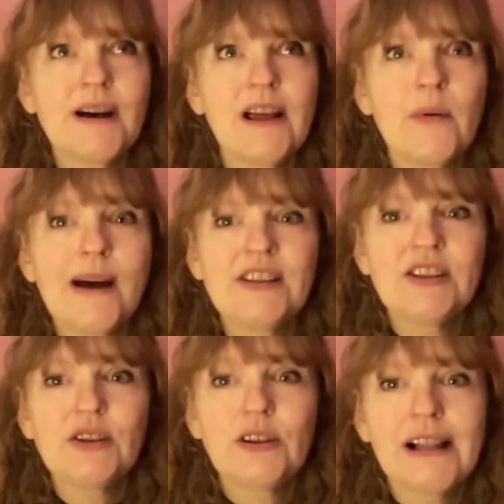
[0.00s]
Well, I went
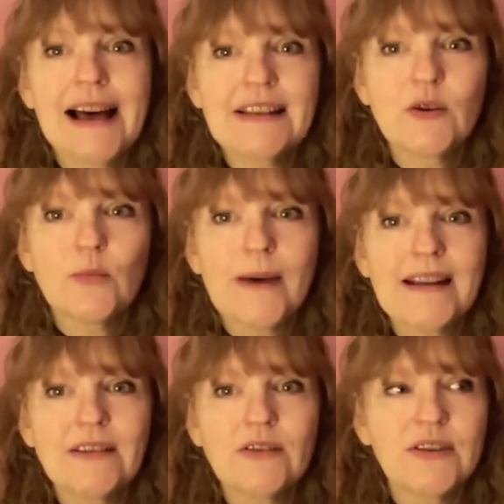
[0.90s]
to Glasgow
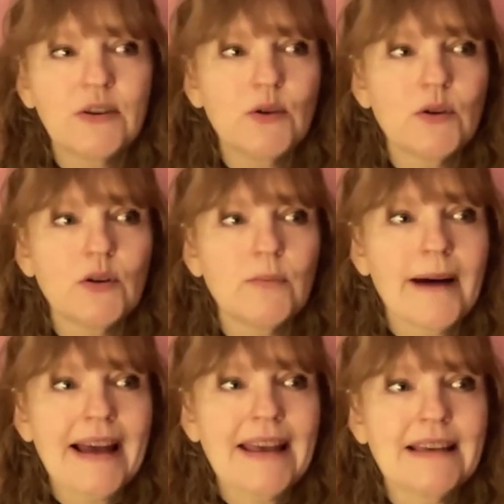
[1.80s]
Medical School
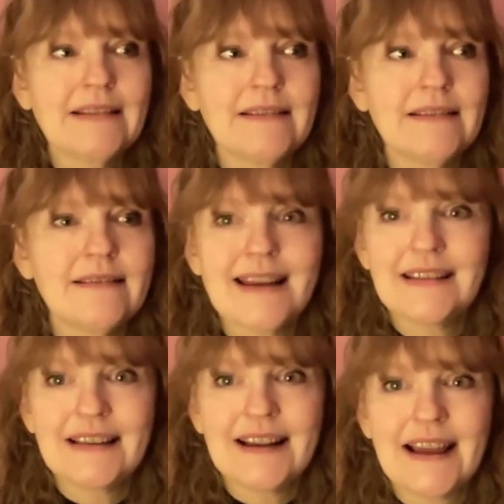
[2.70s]
back in
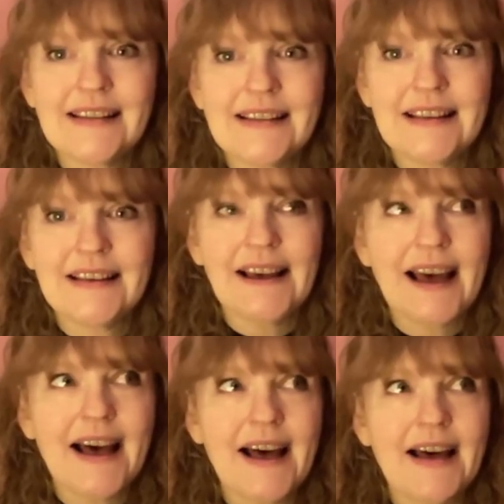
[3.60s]
1990
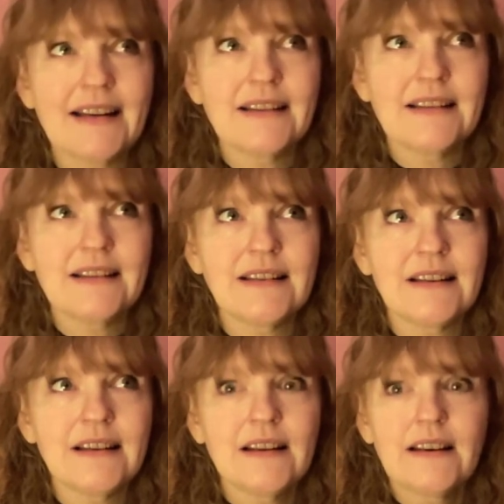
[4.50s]
and
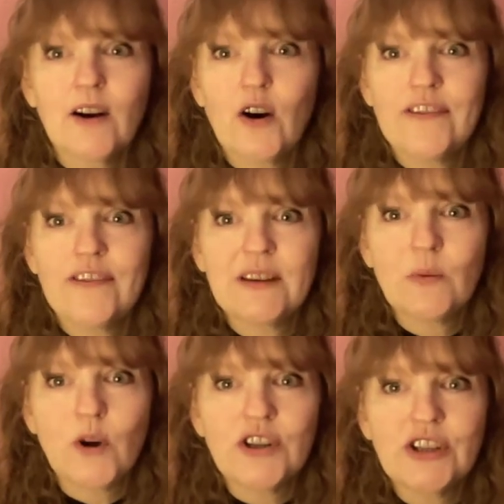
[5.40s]
obviously
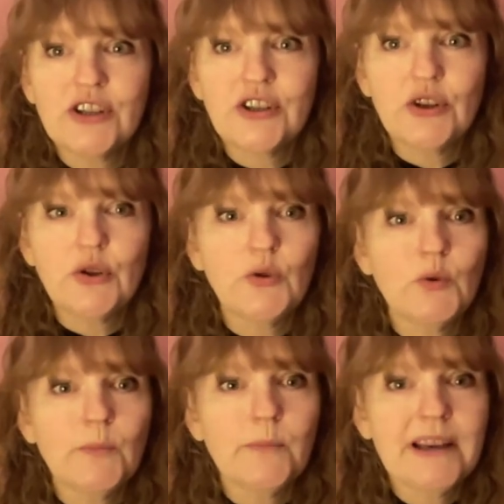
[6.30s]
wanted
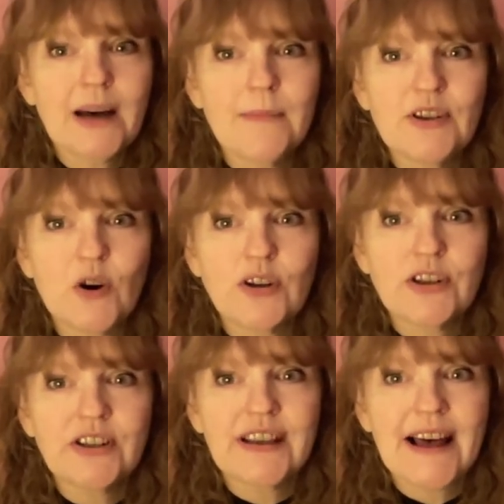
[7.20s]
to become a
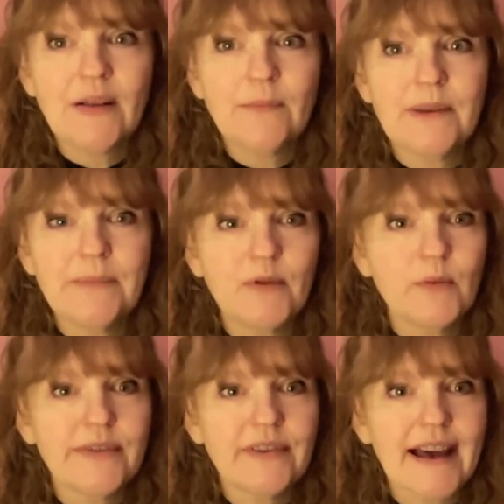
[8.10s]
doctor to help people
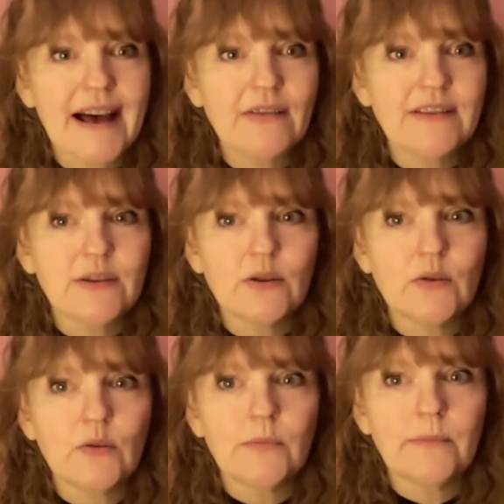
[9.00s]
with their health.
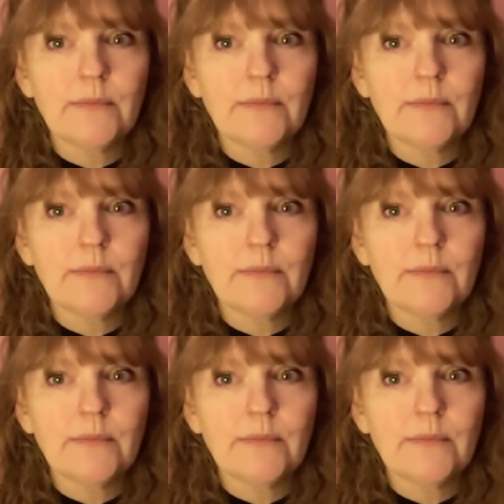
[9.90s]
So,